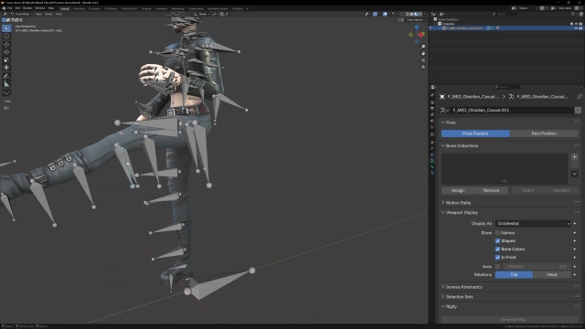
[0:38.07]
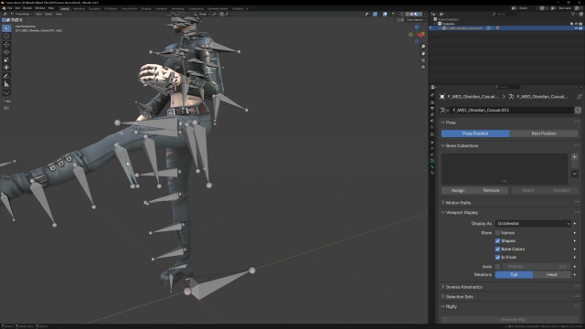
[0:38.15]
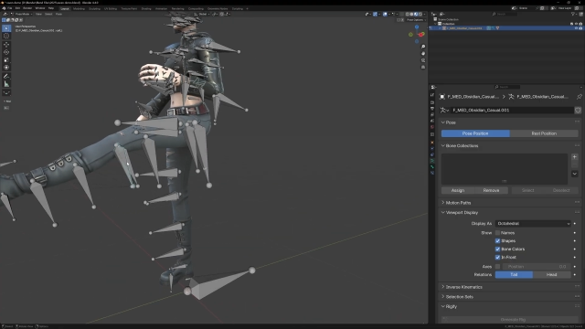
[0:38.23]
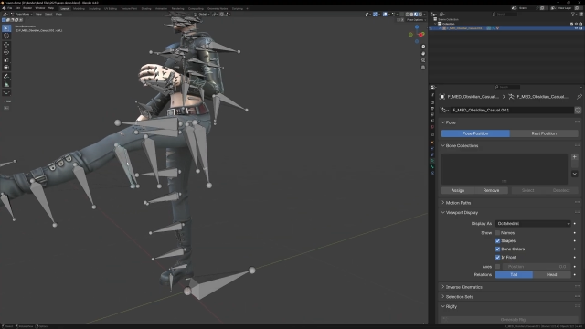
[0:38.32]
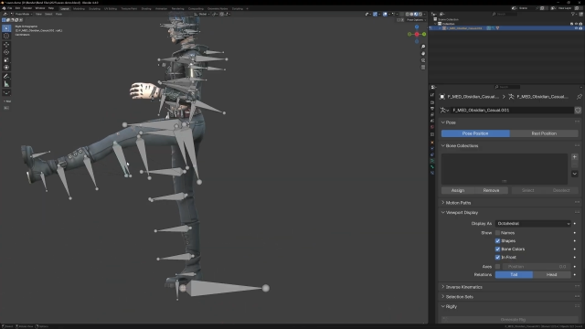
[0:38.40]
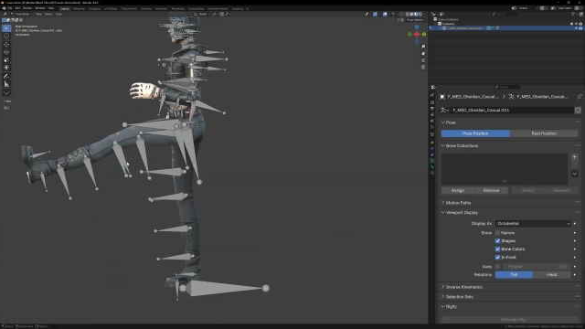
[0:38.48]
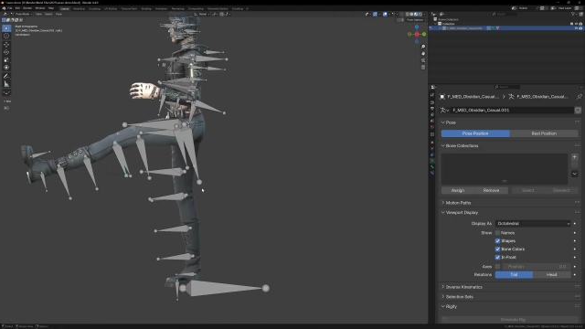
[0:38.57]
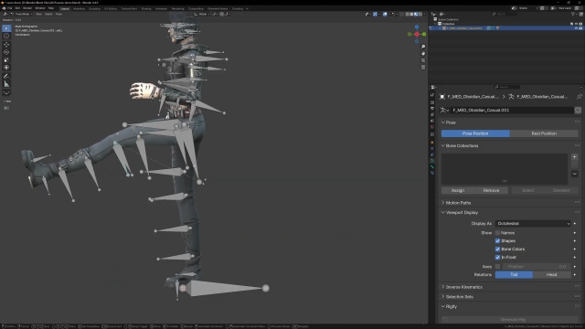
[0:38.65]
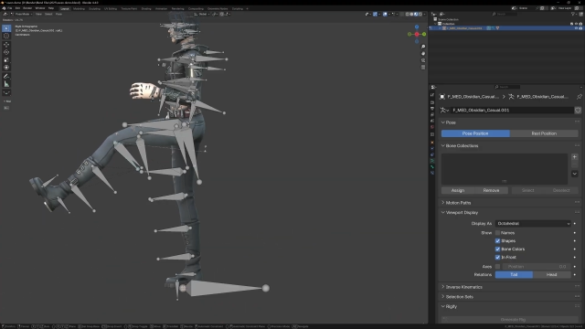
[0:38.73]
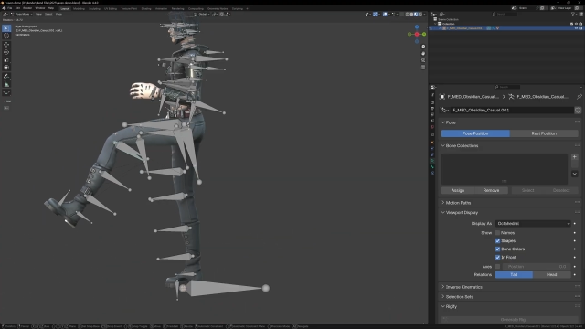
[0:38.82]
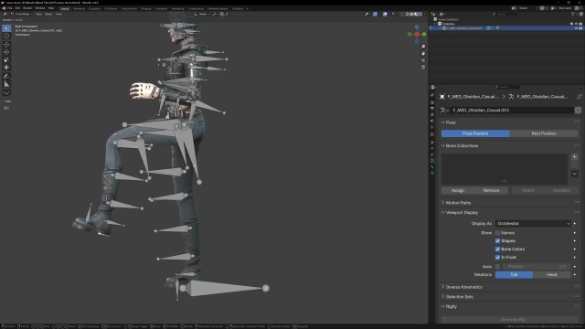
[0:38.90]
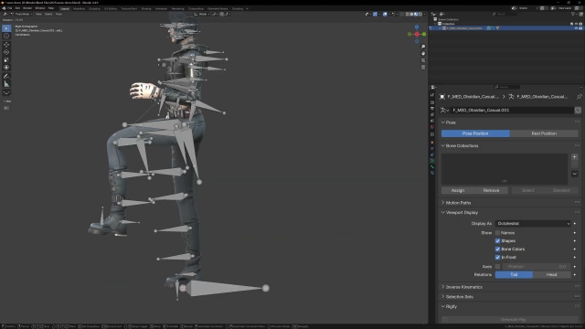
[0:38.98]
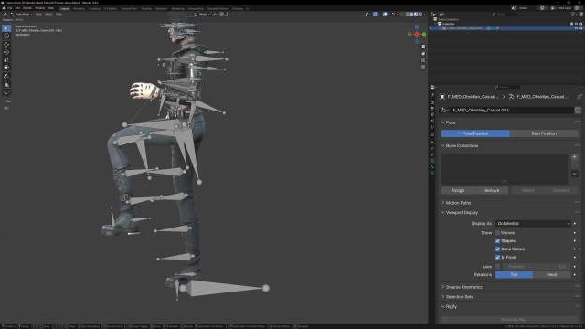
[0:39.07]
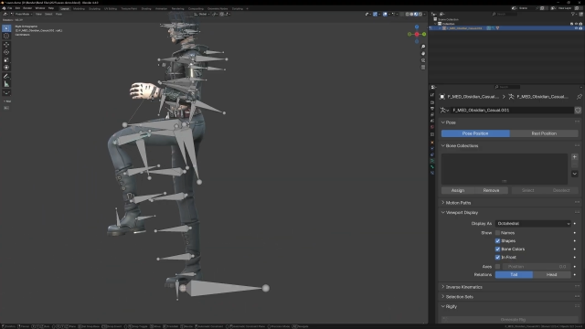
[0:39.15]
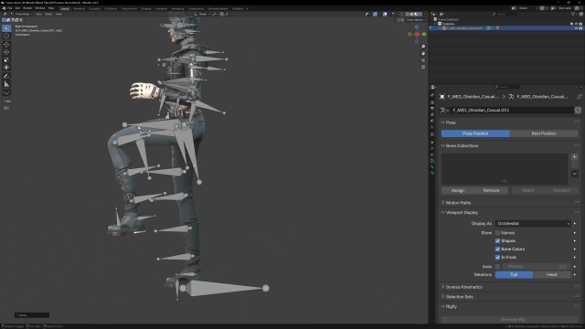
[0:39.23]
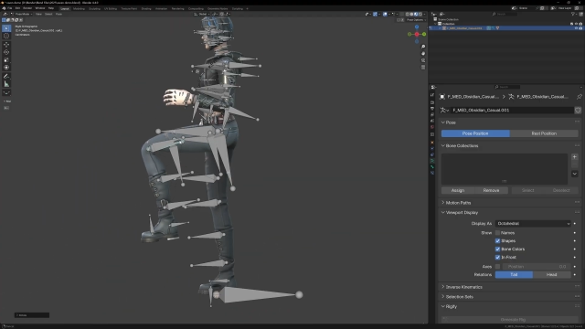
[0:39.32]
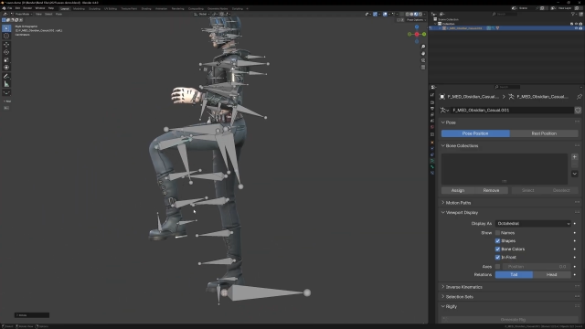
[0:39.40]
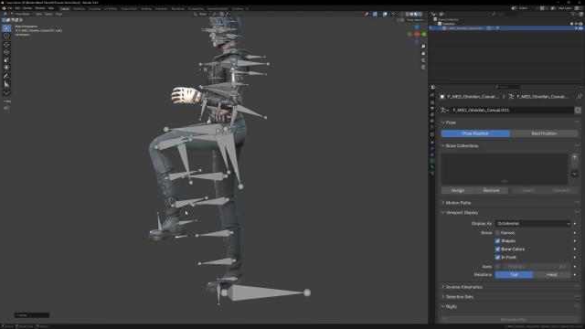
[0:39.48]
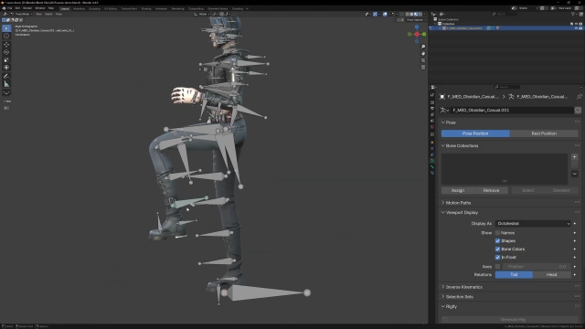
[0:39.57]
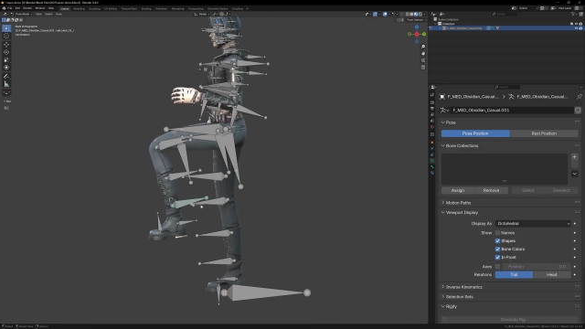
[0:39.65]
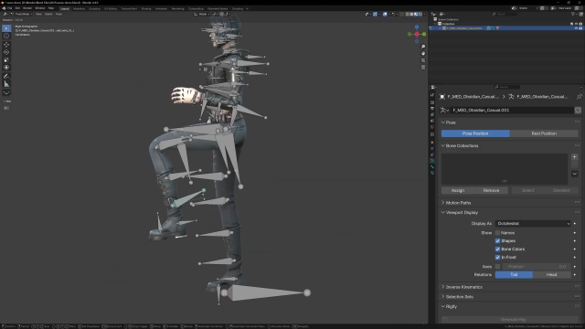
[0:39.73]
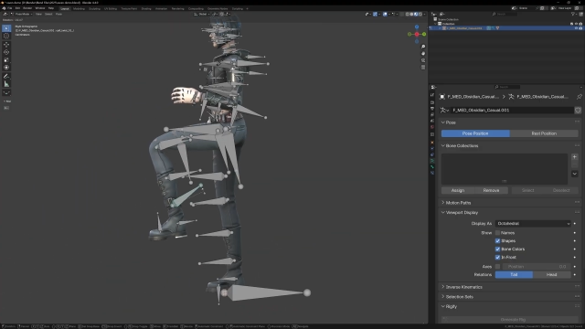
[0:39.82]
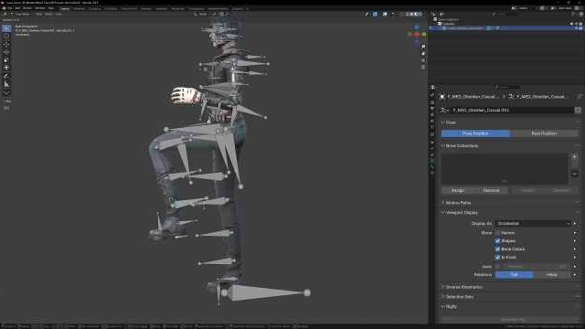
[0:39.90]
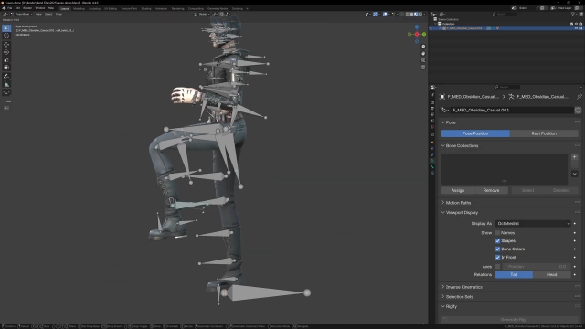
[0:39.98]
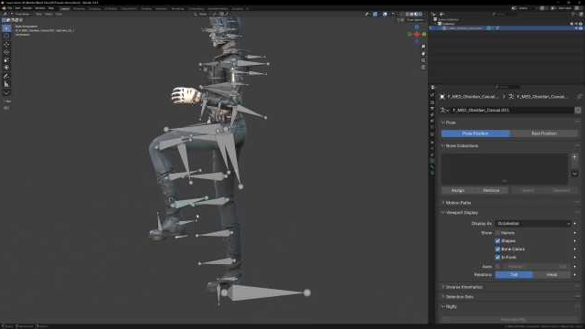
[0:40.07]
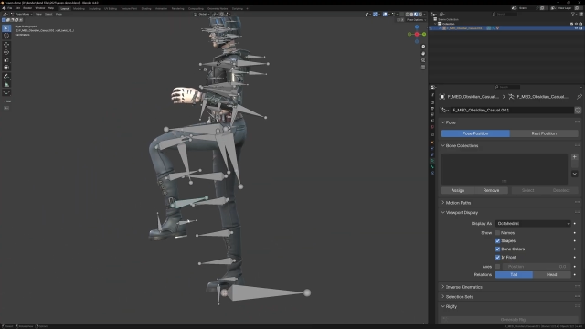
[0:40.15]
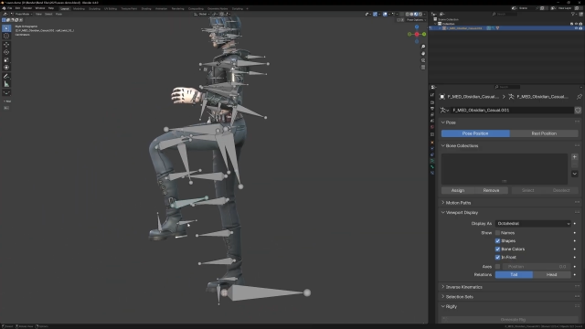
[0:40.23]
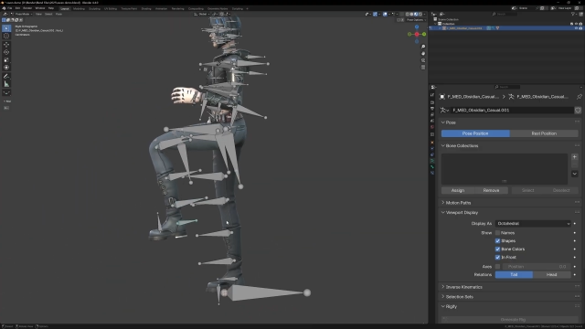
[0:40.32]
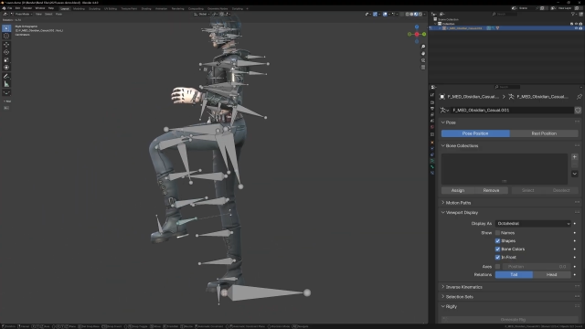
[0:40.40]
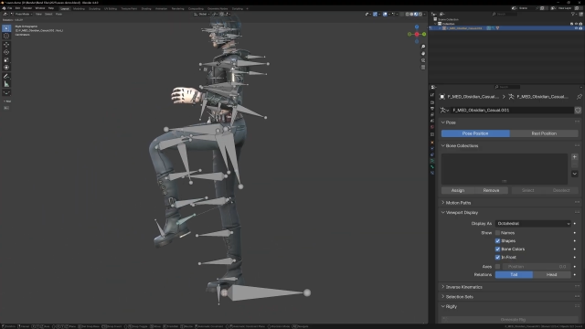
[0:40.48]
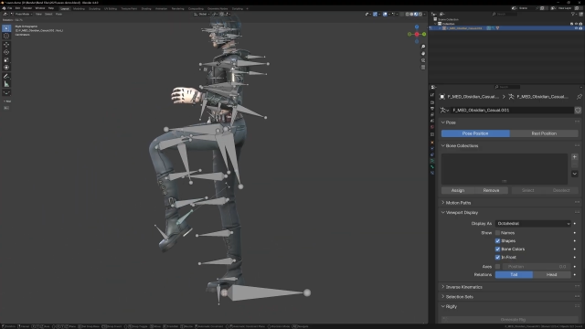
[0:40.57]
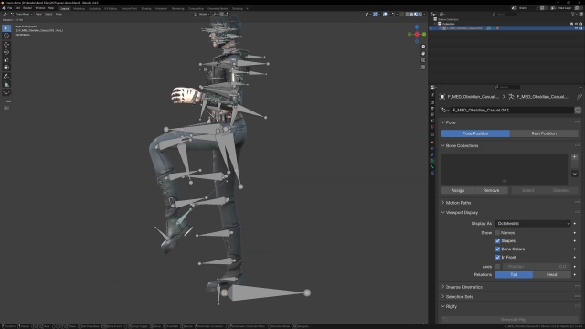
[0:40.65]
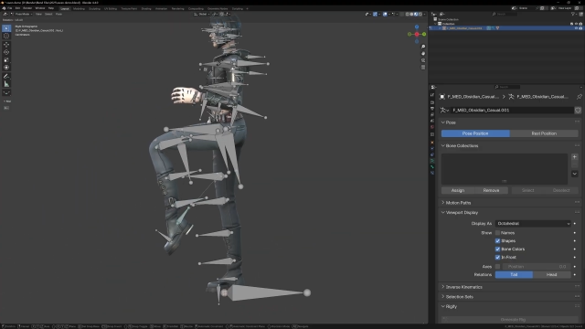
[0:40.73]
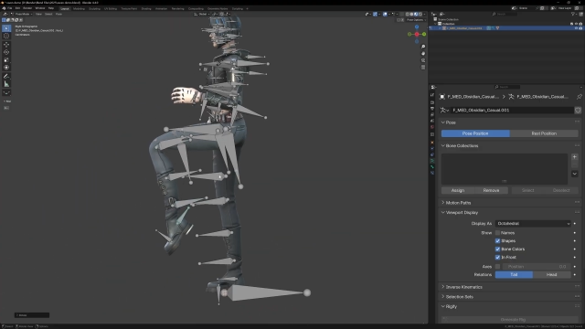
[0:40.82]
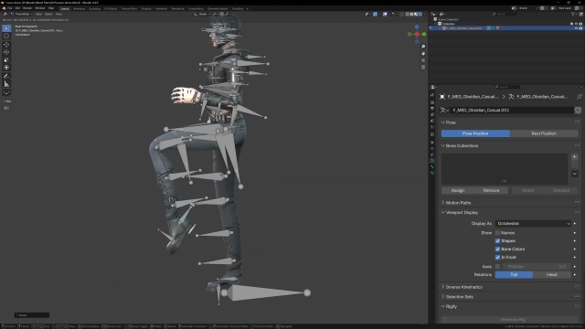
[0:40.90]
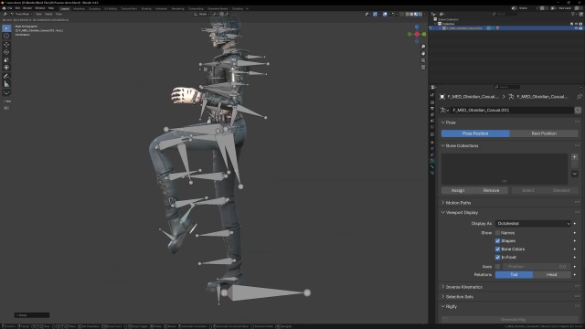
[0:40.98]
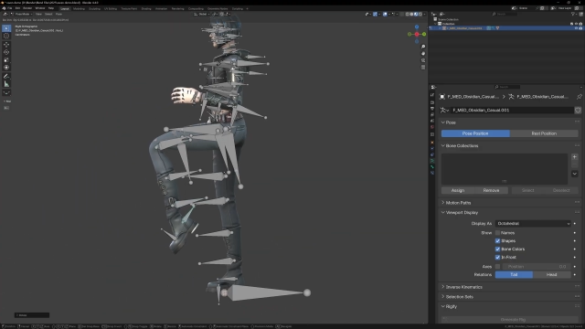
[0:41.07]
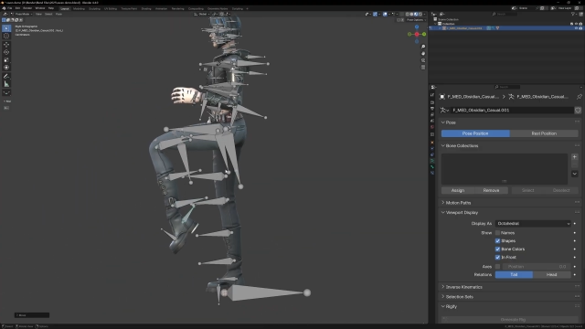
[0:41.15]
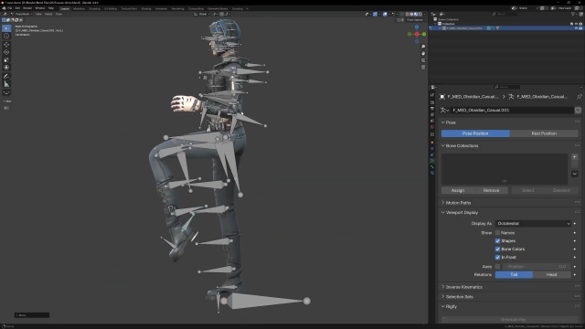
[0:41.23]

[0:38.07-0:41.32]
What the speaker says: Nobody's mouth can be seen.